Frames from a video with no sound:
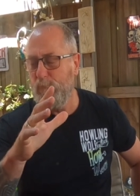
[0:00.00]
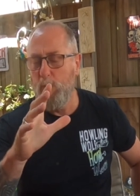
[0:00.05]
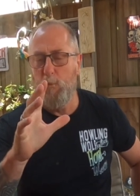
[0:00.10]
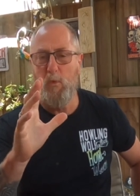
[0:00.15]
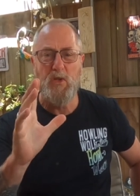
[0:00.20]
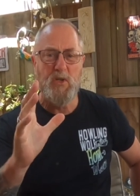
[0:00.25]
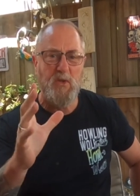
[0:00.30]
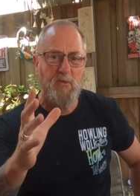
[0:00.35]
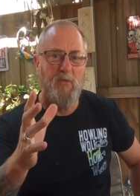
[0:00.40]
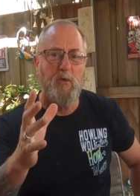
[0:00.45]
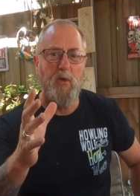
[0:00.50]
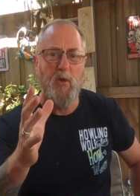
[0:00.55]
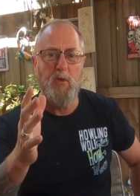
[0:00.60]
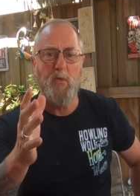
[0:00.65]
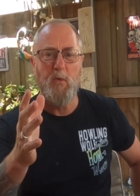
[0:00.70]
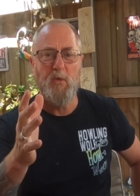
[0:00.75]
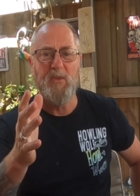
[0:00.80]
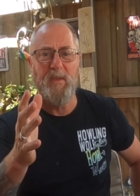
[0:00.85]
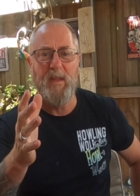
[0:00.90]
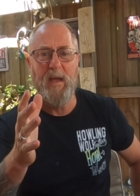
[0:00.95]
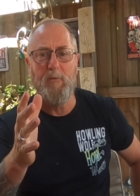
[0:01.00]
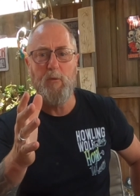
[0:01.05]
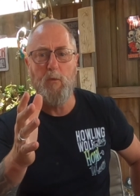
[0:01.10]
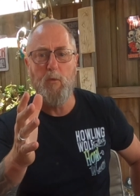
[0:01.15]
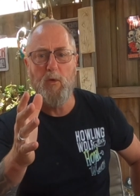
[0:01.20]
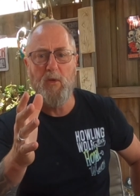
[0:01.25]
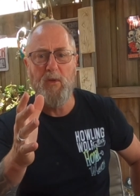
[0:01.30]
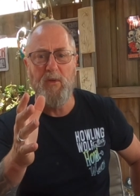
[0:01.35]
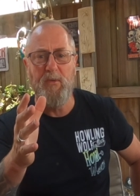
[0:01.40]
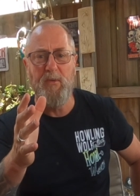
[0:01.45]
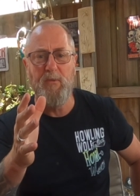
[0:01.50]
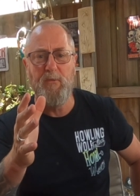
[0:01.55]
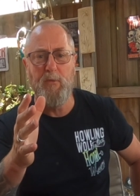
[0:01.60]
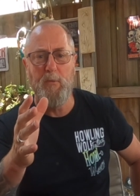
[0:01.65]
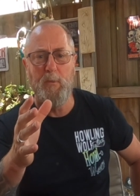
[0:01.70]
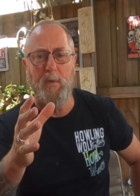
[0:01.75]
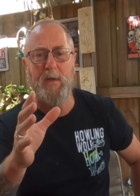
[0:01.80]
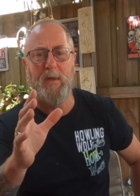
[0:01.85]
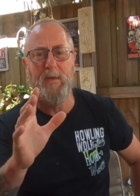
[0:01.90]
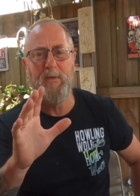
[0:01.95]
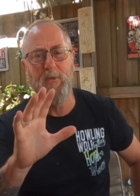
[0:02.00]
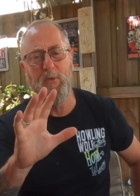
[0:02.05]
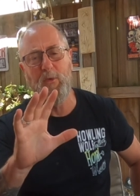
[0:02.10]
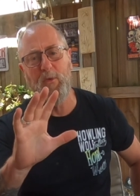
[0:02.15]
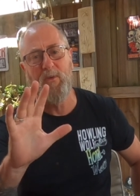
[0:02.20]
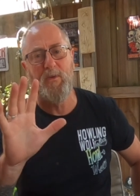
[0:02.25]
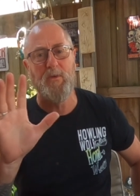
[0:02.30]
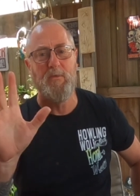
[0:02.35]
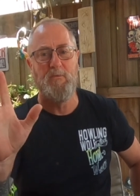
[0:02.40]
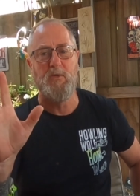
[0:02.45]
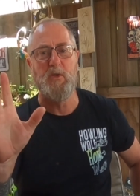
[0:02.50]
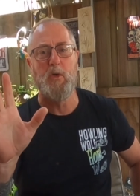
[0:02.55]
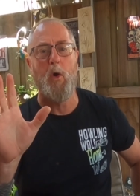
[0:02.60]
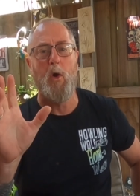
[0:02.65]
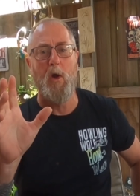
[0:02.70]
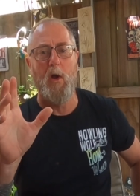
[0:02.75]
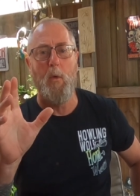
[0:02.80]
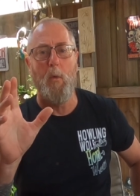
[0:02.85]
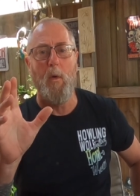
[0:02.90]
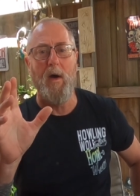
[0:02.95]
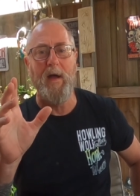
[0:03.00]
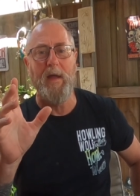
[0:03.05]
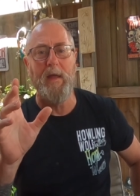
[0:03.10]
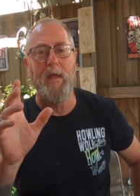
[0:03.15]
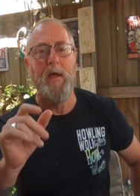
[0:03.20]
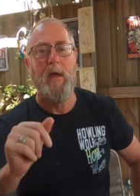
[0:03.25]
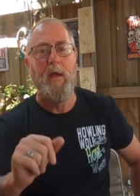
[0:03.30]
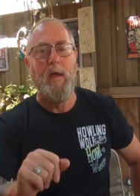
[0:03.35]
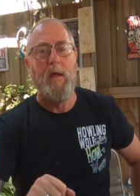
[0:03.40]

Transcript: which at first was another reason for me to sort of shy away.